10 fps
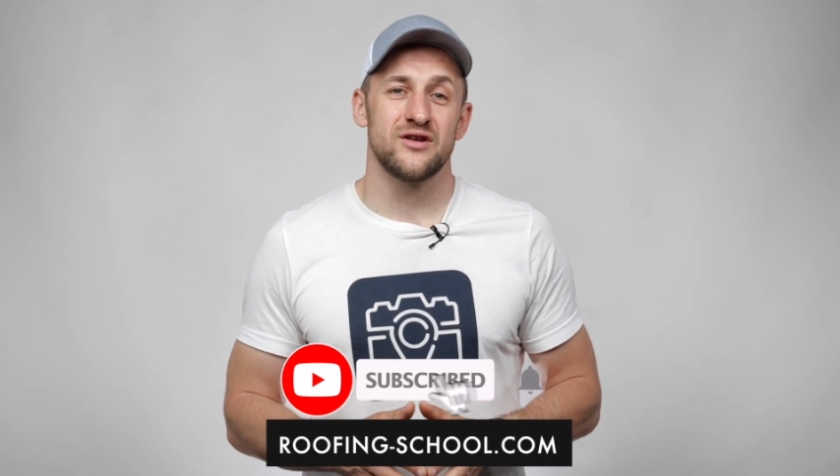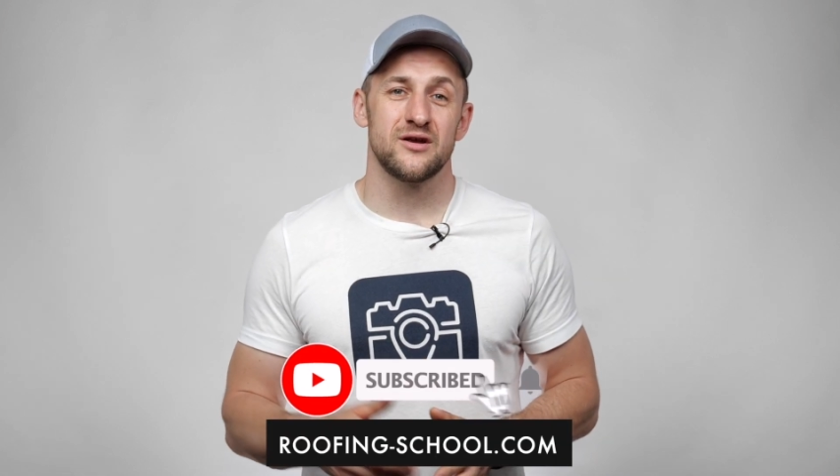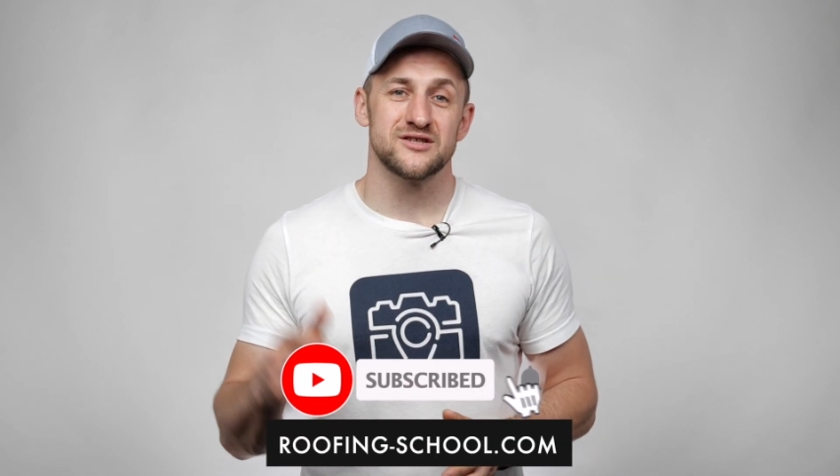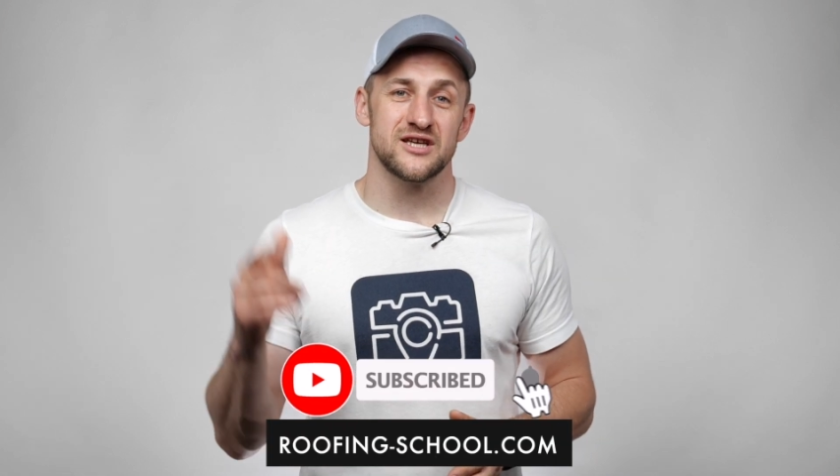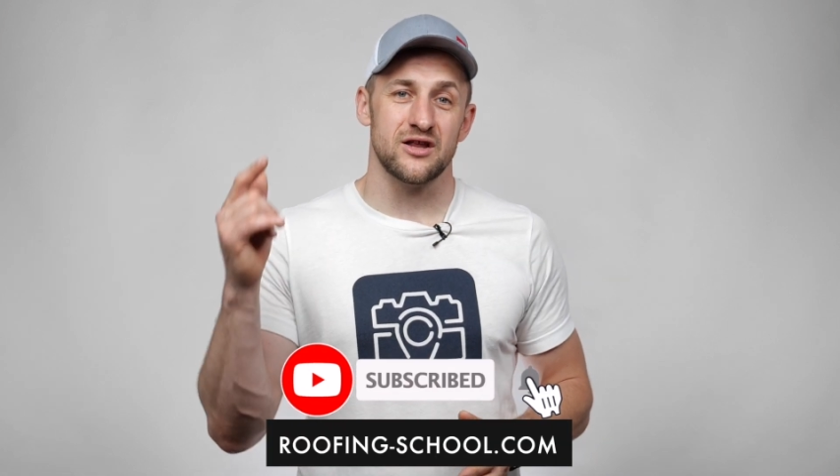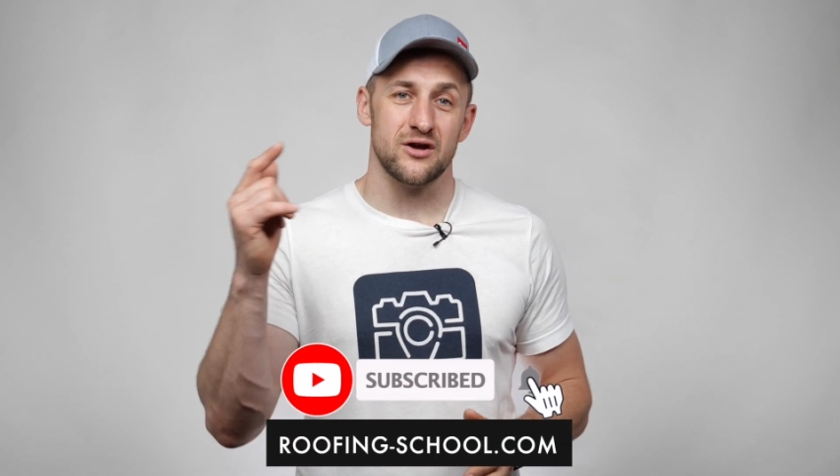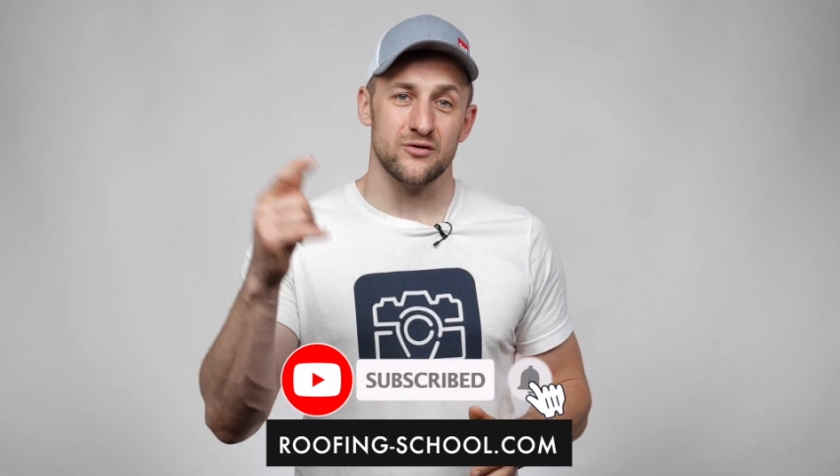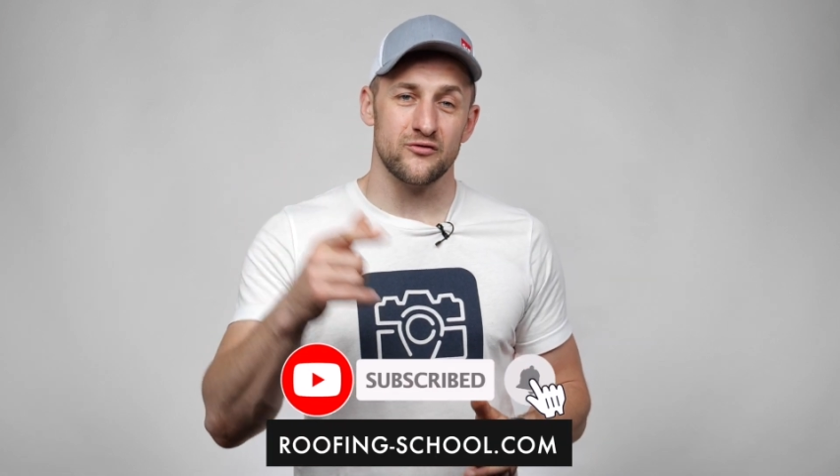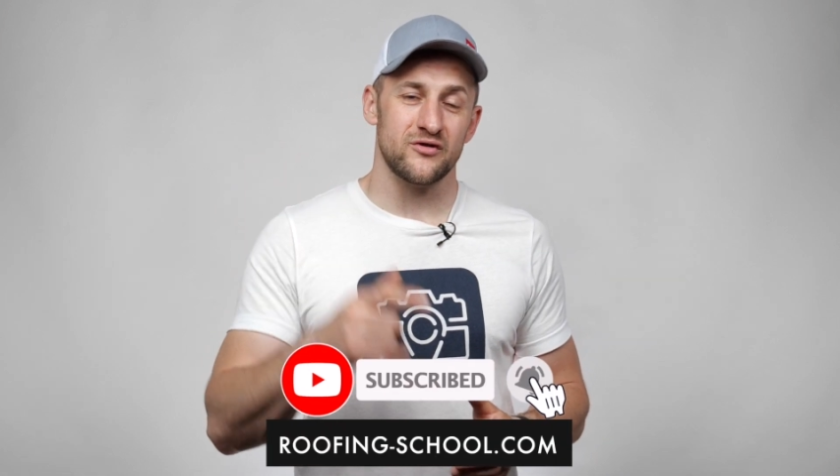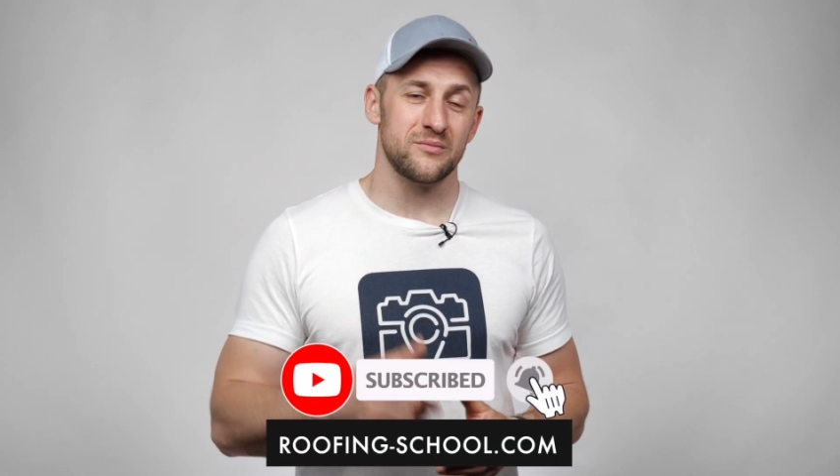videos in our
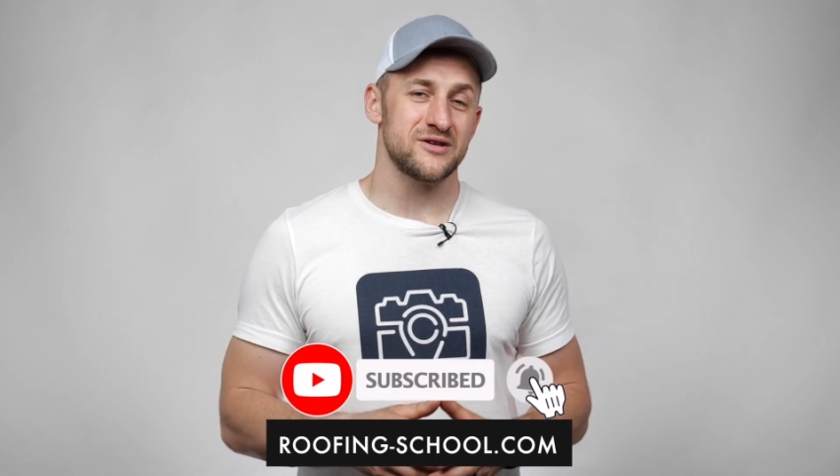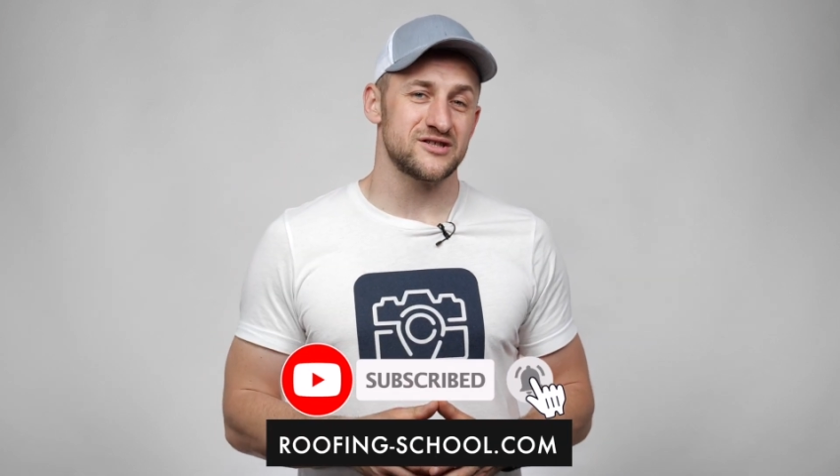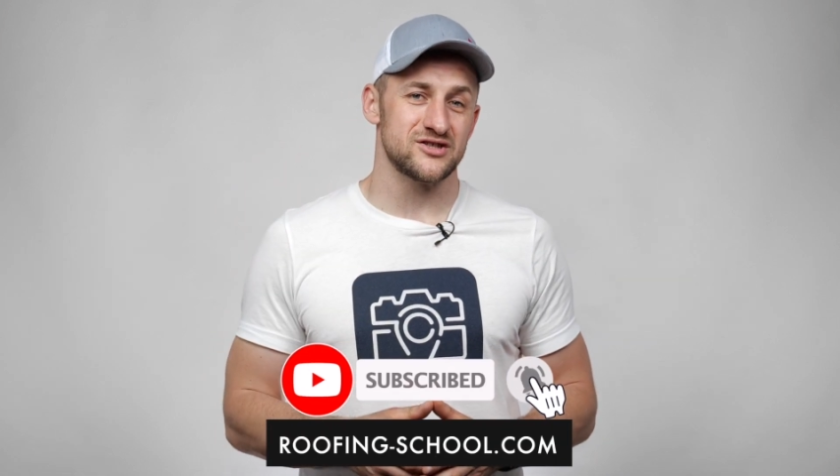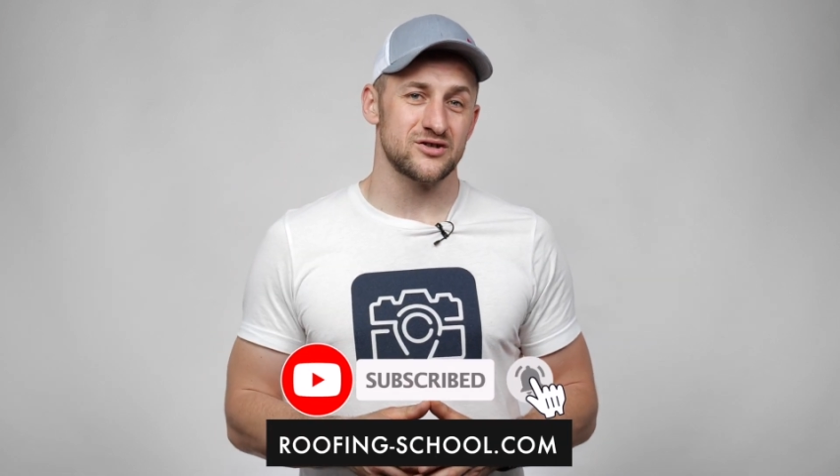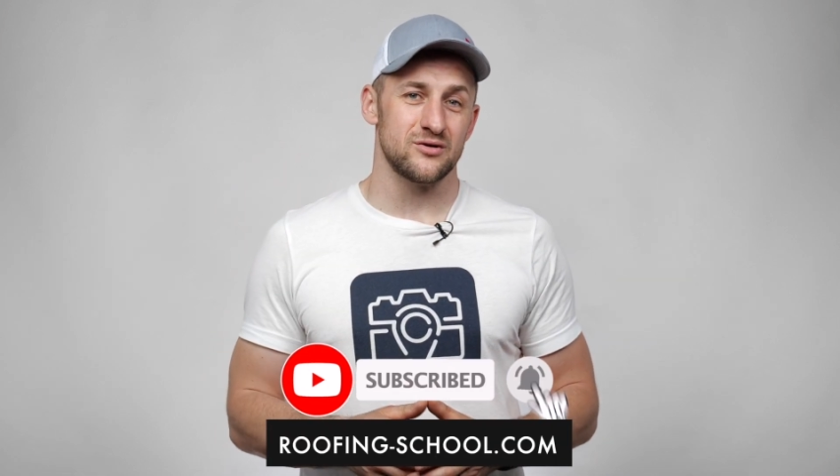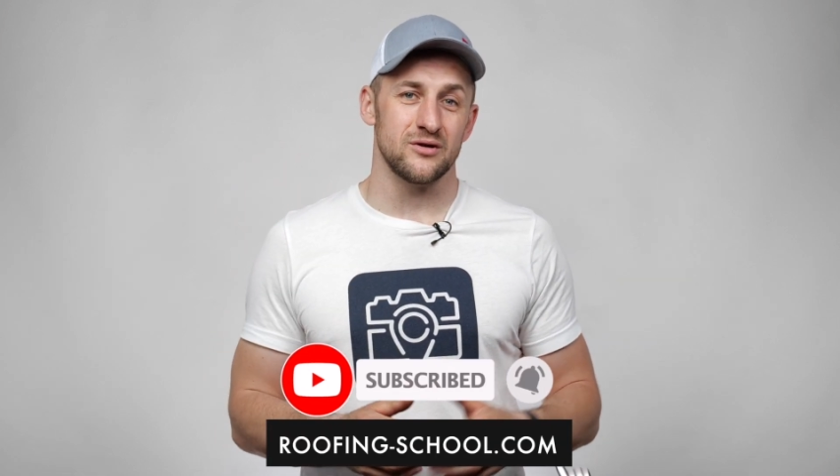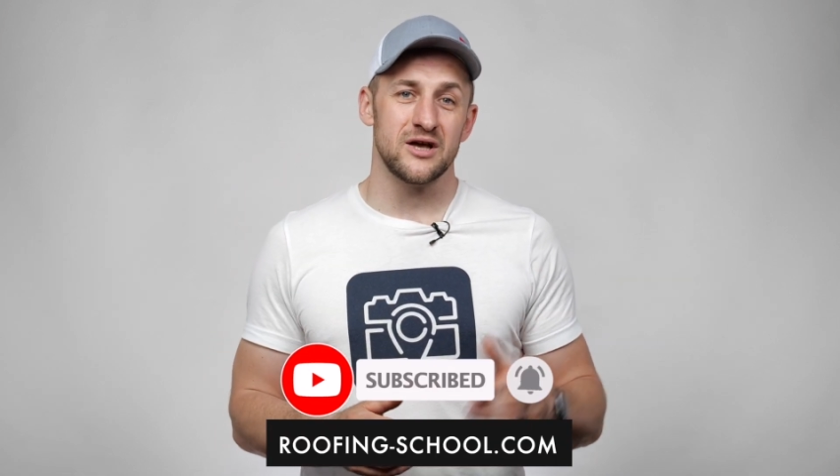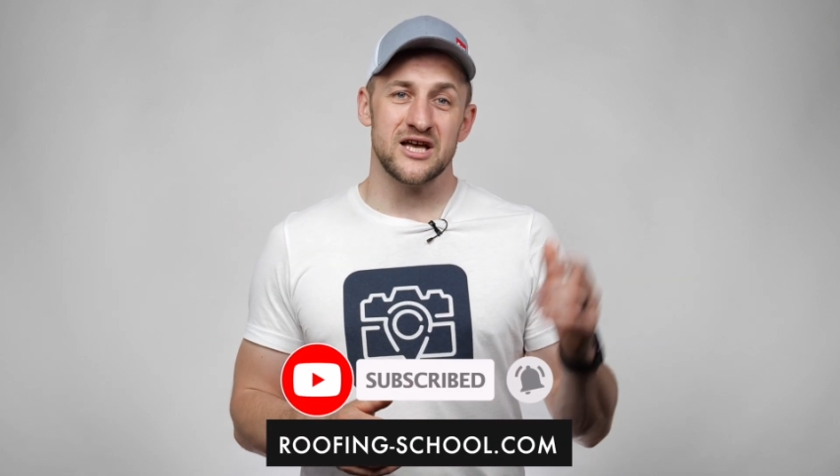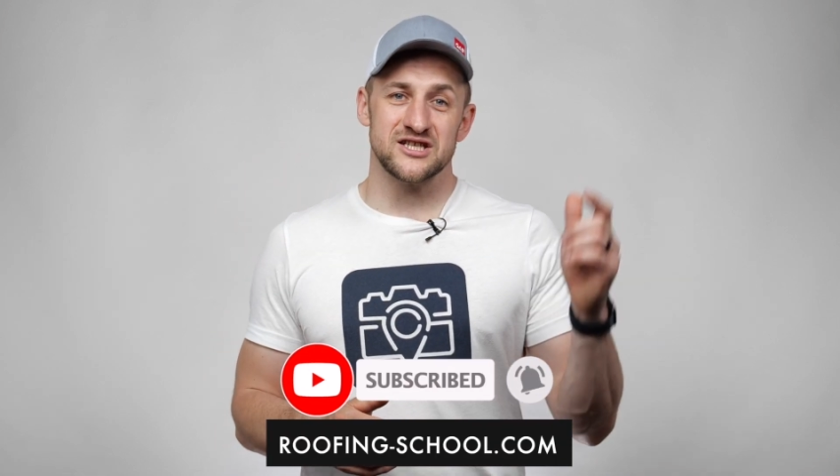roofing business school.